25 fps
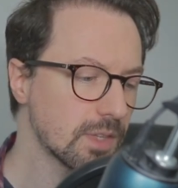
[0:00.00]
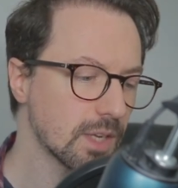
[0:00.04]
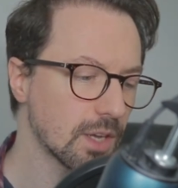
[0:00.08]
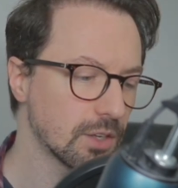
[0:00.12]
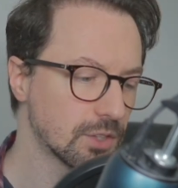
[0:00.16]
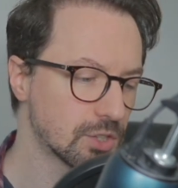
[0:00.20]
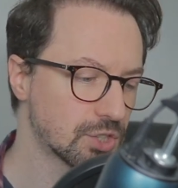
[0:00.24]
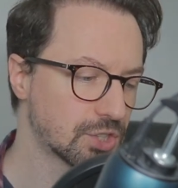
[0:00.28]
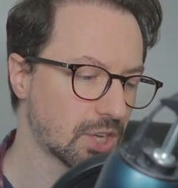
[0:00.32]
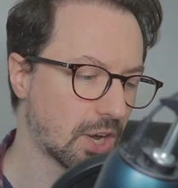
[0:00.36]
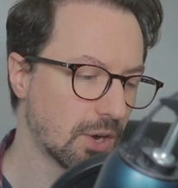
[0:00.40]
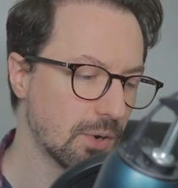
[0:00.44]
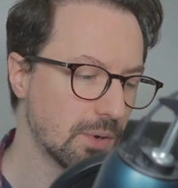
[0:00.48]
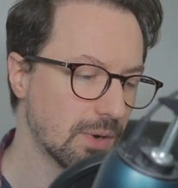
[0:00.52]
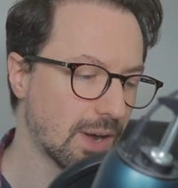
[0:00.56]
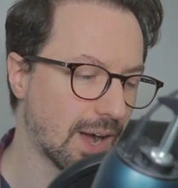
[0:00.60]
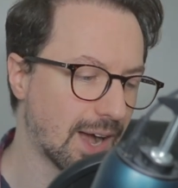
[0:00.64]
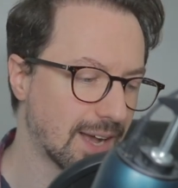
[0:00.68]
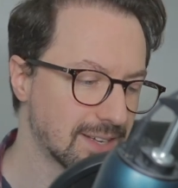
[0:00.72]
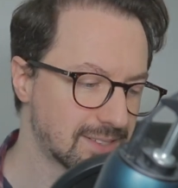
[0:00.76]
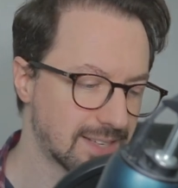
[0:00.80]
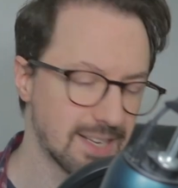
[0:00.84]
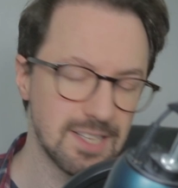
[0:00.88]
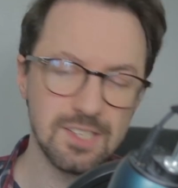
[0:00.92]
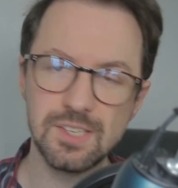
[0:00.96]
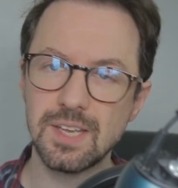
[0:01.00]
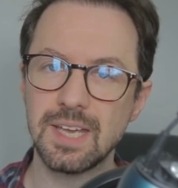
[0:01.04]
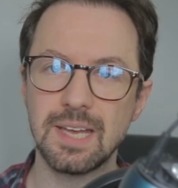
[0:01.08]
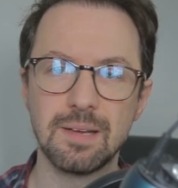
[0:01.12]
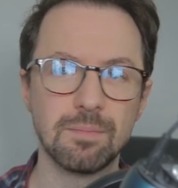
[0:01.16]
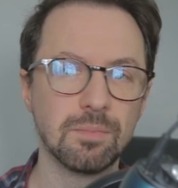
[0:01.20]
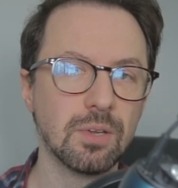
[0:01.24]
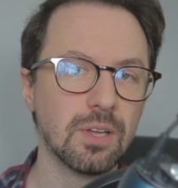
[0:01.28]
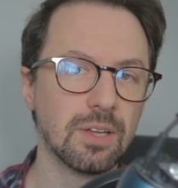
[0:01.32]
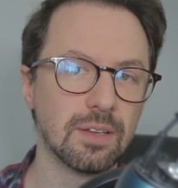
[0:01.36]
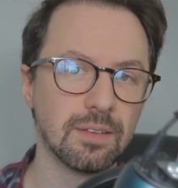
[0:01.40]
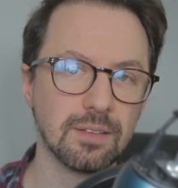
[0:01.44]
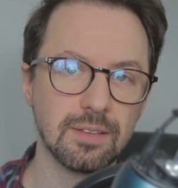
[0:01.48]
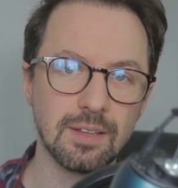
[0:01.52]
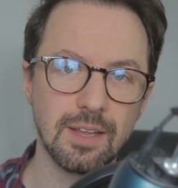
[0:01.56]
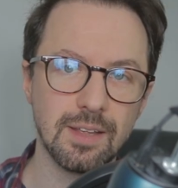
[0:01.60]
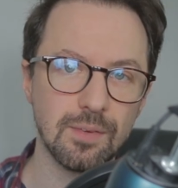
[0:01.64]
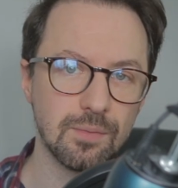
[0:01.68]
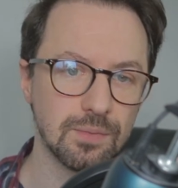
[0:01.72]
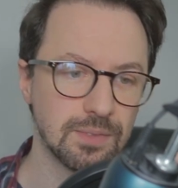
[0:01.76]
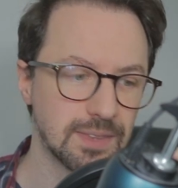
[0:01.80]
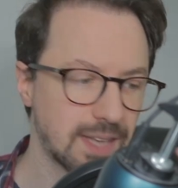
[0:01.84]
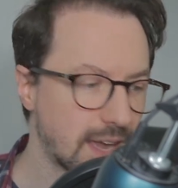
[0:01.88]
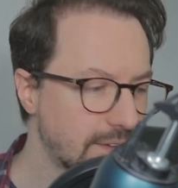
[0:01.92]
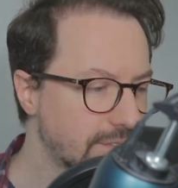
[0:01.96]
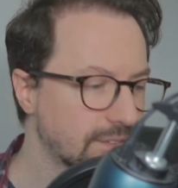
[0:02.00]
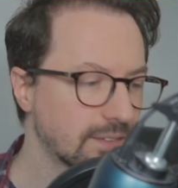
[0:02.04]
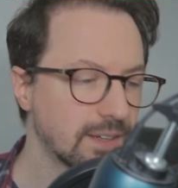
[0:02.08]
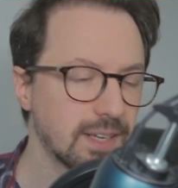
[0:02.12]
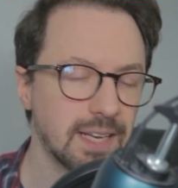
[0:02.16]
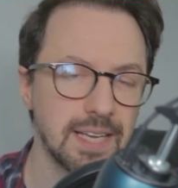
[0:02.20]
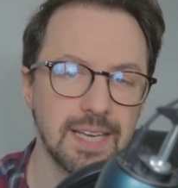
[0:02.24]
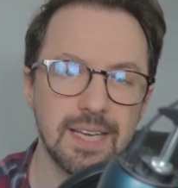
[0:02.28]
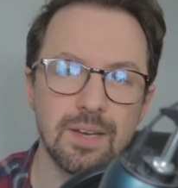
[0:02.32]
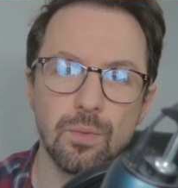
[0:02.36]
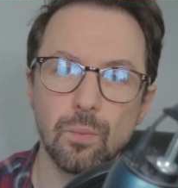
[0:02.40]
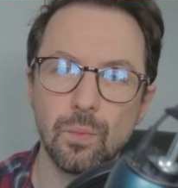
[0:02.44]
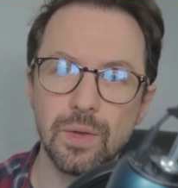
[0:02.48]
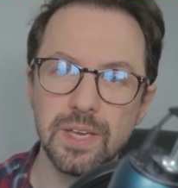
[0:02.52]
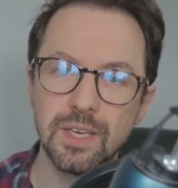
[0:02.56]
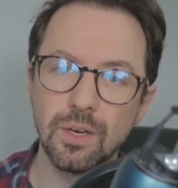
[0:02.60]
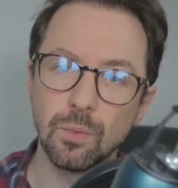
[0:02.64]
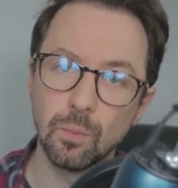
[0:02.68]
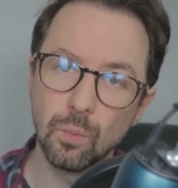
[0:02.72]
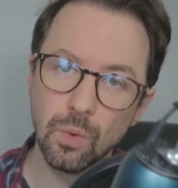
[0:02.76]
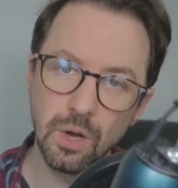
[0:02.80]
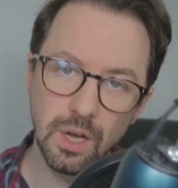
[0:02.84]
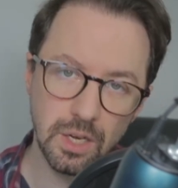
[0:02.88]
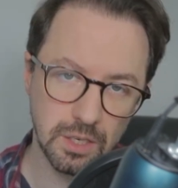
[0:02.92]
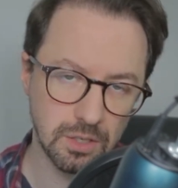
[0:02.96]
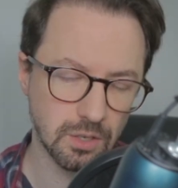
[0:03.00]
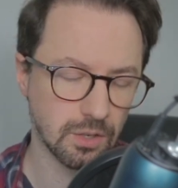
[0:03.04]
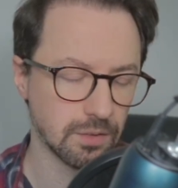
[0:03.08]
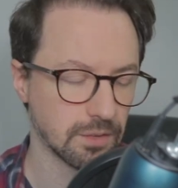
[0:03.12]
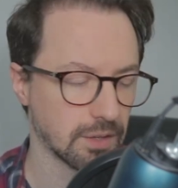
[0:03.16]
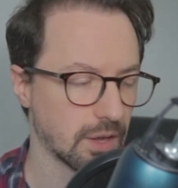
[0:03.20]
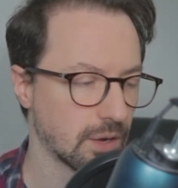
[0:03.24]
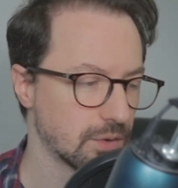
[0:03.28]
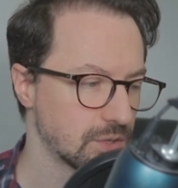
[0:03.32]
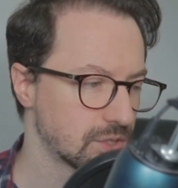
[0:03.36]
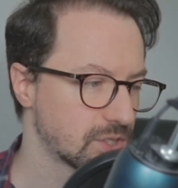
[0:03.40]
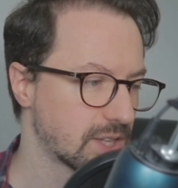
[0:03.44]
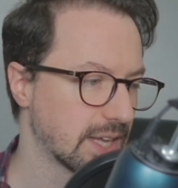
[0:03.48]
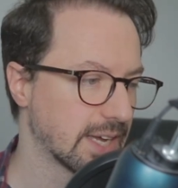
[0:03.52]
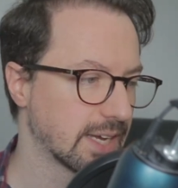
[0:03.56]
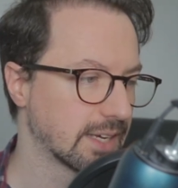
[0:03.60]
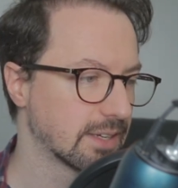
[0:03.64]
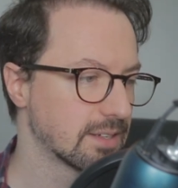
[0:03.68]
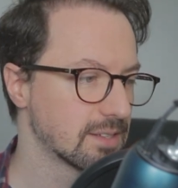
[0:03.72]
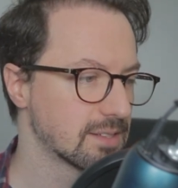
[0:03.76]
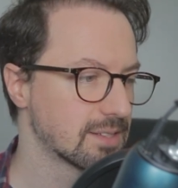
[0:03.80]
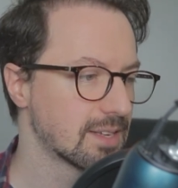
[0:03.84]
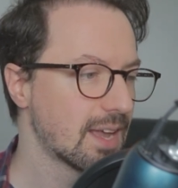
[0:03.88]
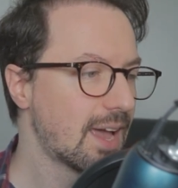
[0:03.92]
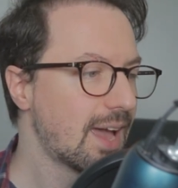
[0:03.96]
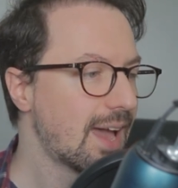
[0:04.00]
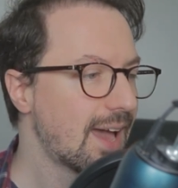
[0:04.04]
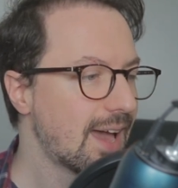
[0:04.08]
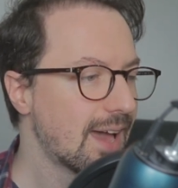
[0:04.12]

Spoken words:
So I said to him, look, definitely we can work on those things.